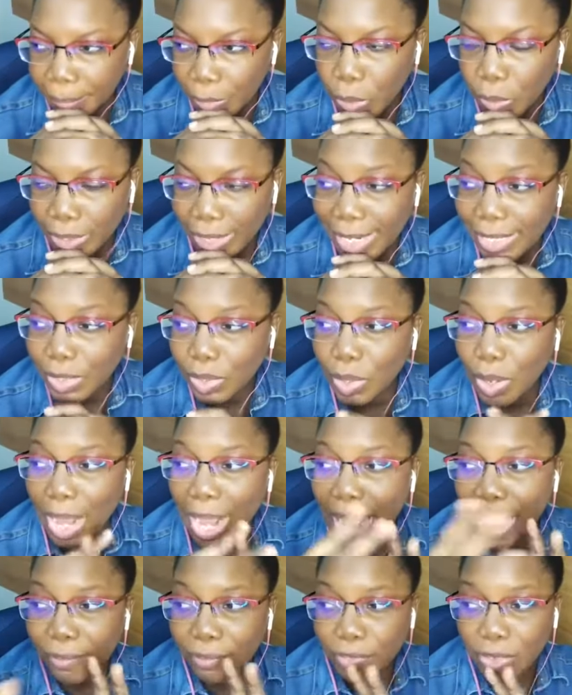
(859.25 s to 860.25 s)
Okay, so
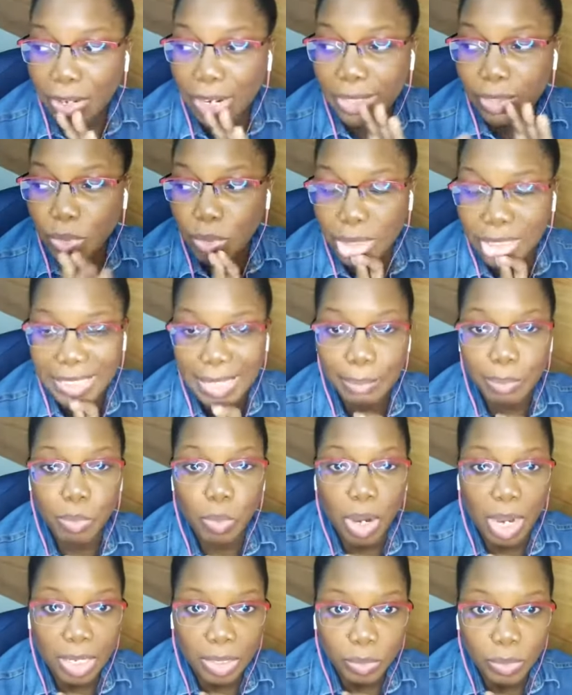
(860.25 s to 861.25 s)
after I do step
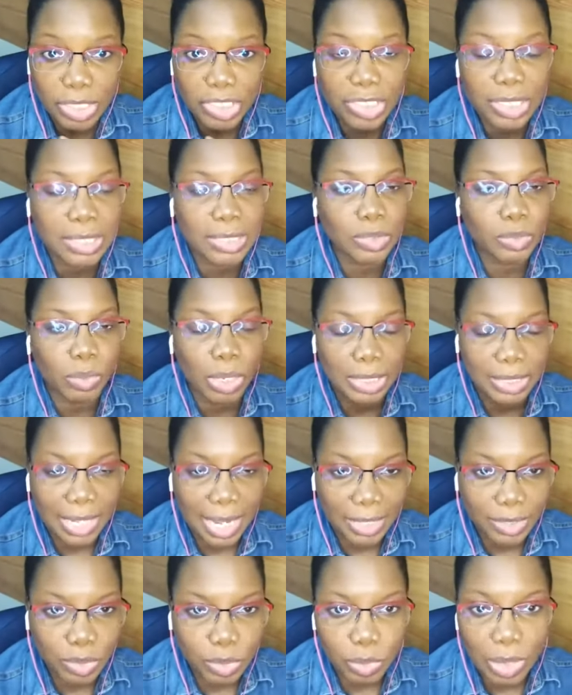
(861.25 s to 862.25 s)
one, which is what
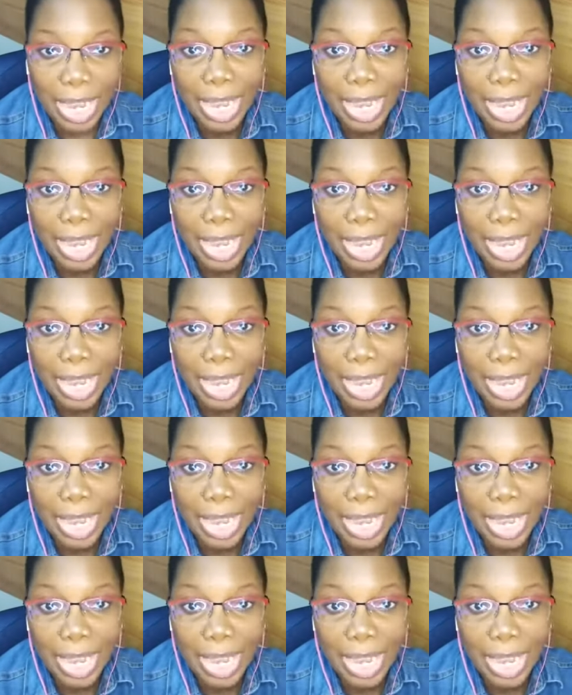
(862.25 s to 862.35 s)
I do,